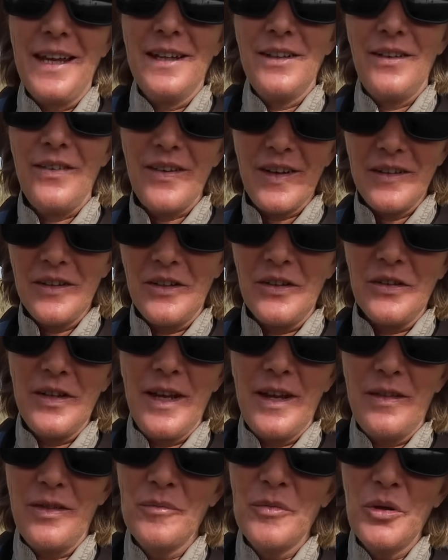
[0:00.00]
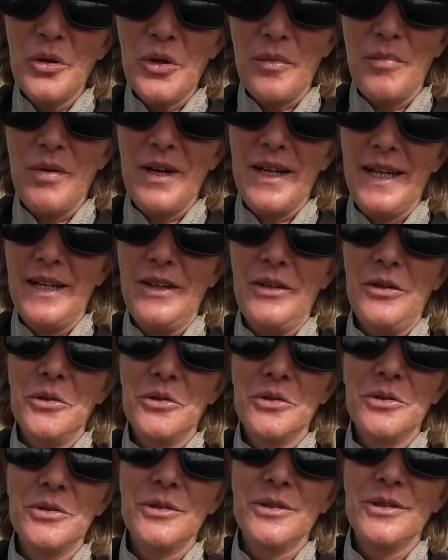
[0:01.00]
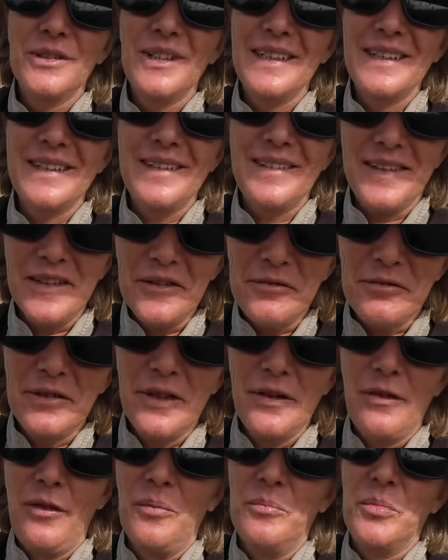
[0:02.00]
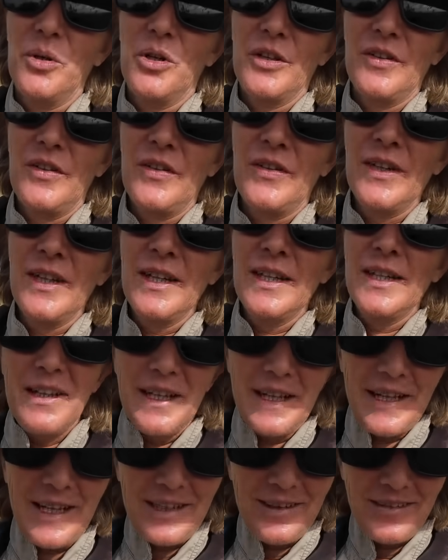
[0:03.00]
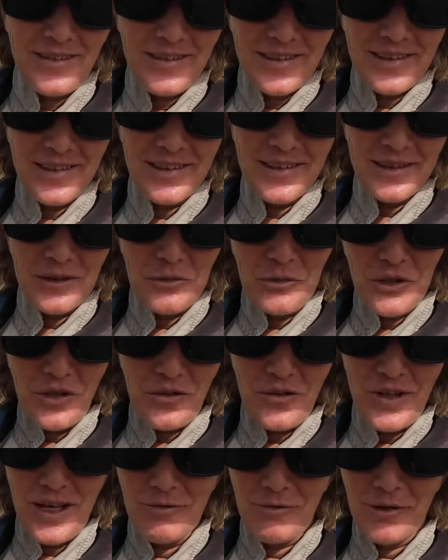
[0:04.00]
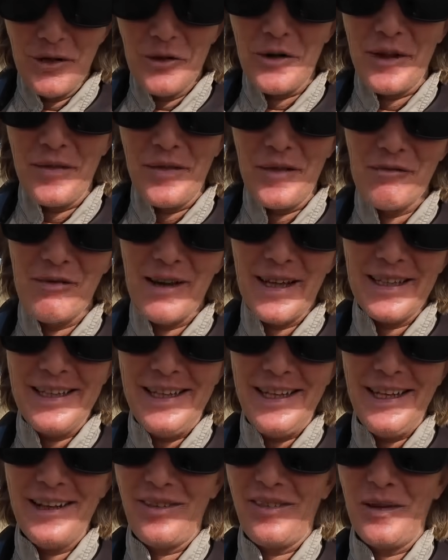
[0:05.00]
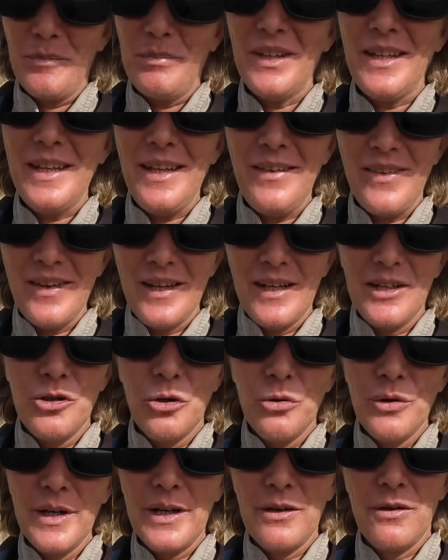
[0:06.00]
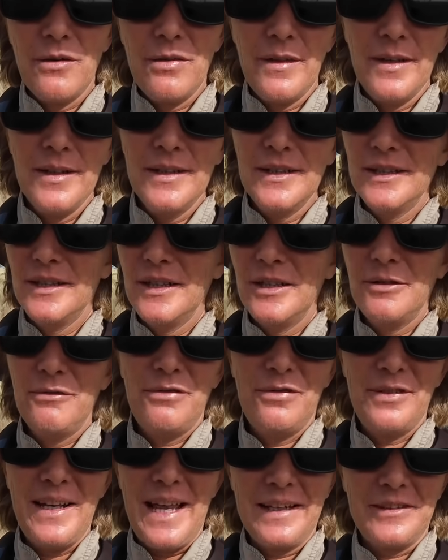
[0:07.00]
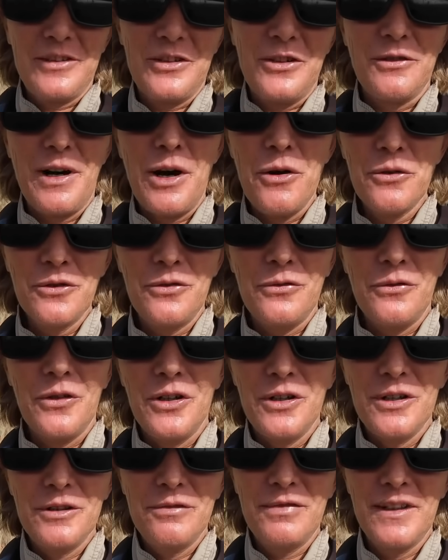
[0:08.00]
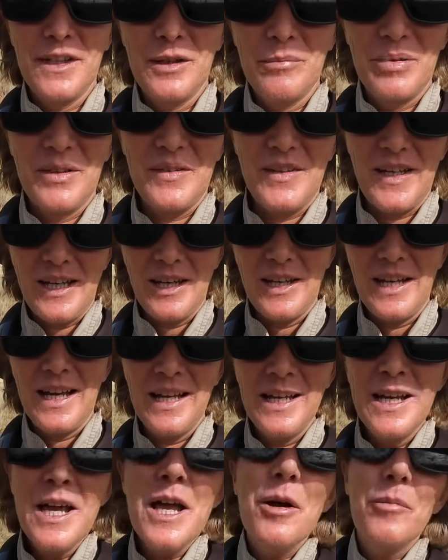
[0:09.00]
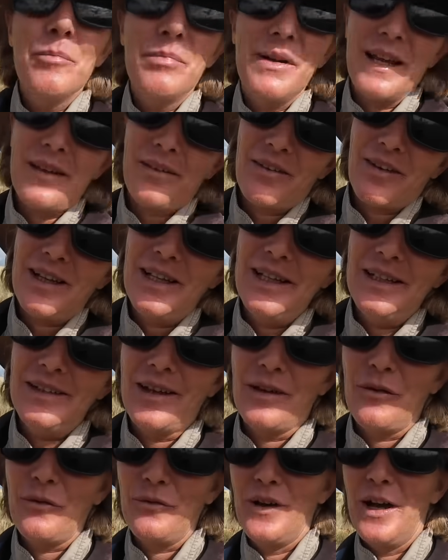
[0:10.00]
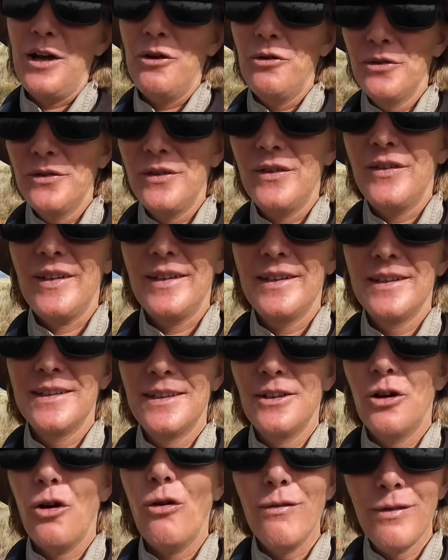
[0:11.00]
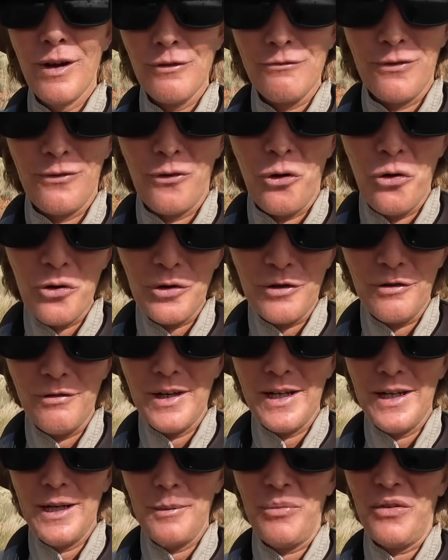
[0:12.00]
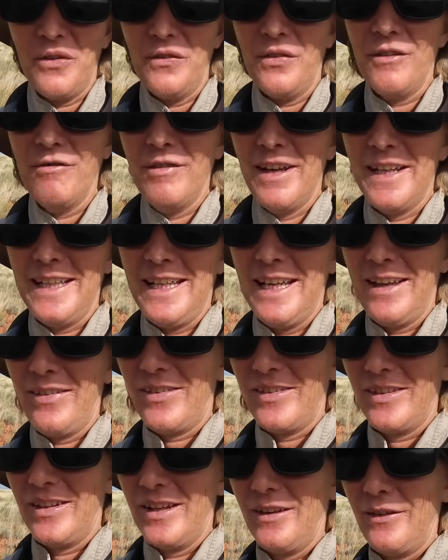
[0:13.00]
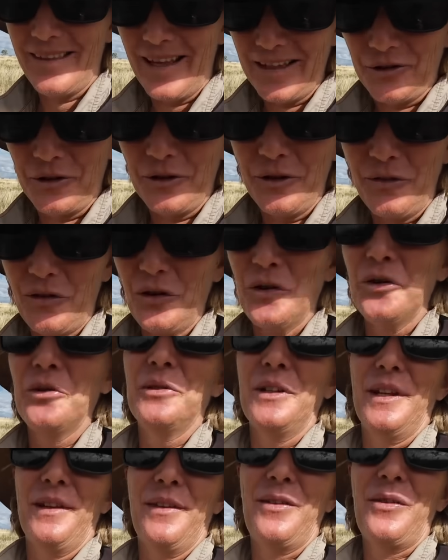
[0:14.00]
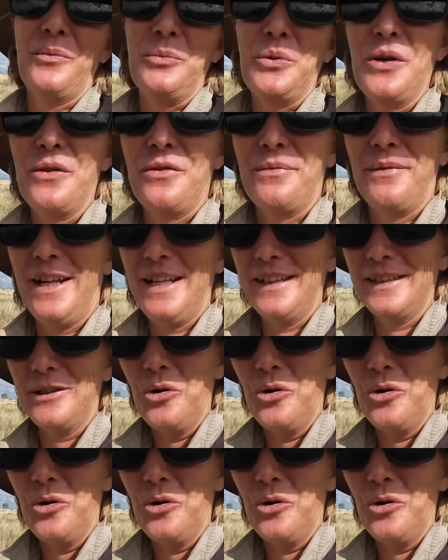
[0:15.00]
I decided to take the motorbike to a different spot. Phil and Clint wanted to have a look in the valley. It's a bit easier going on the flat ground for Phil in particular. Plus Clint has found over 4 grams in the valley yesterday. That on its own is worthwhile